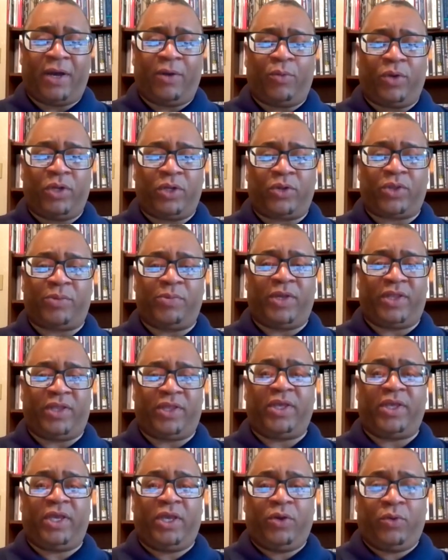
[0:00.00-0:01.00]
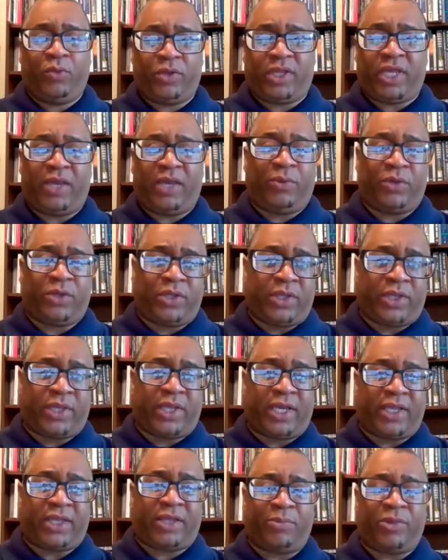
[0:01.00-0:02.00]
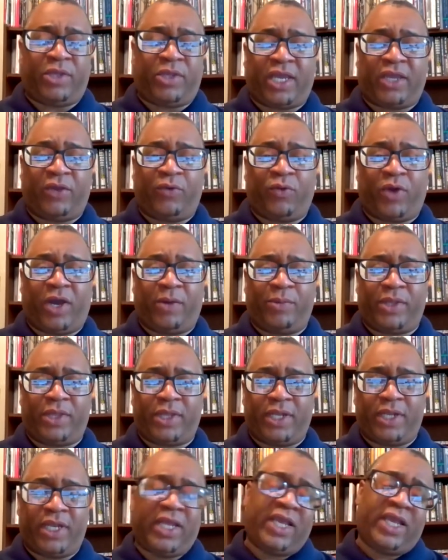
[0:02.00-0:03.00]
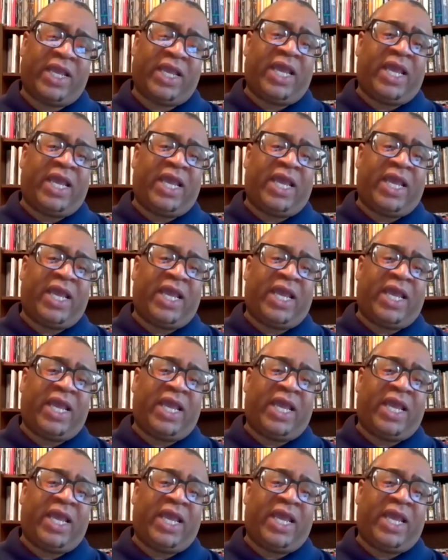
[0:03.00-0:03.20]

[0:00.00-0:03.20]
uh, Wendell Smith was able to size up Jackie Robinson.